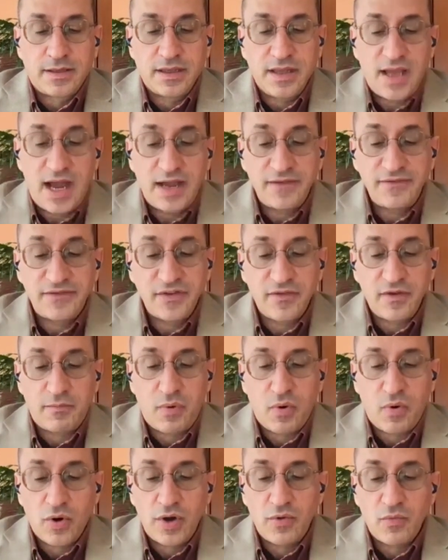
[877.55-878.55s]
The lives of
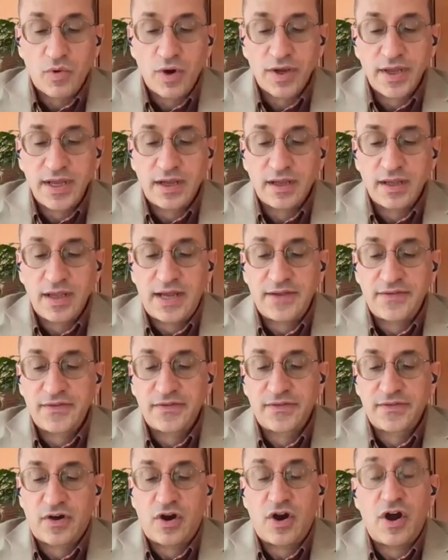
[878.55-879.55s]
the poor and working
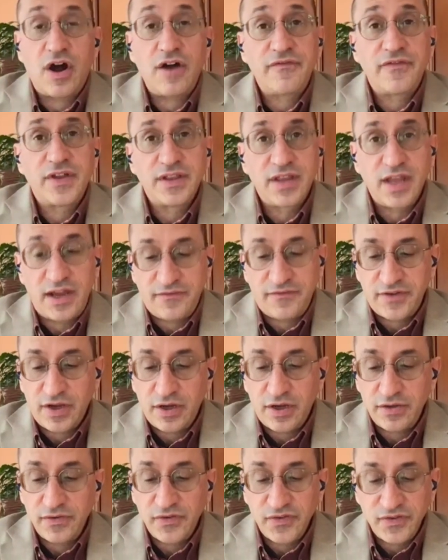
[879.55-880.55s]
classes are often
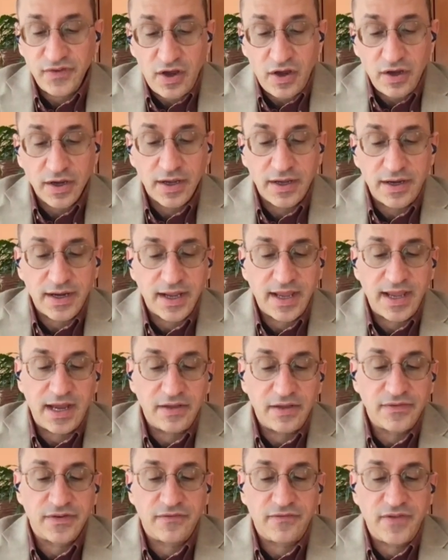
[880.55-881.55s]
left unsung in
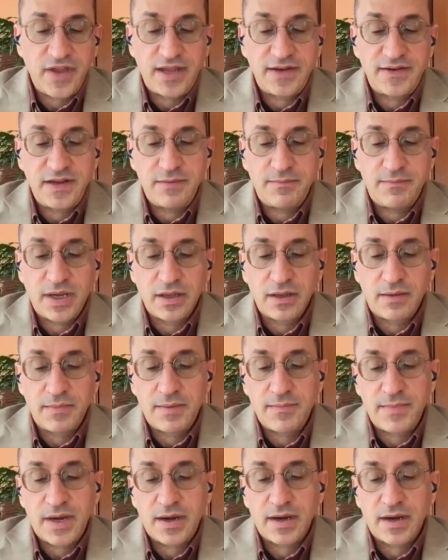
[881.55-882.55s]
accounts of
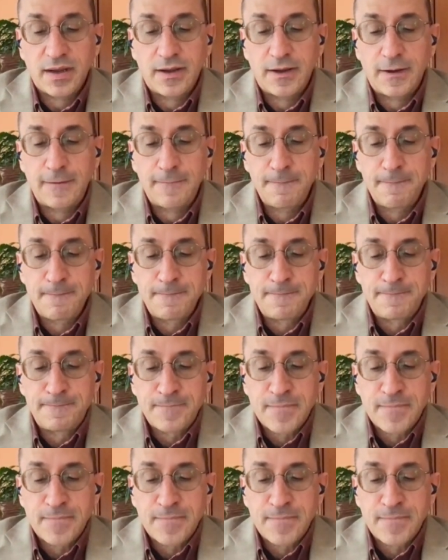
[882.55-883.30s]
antebellum America.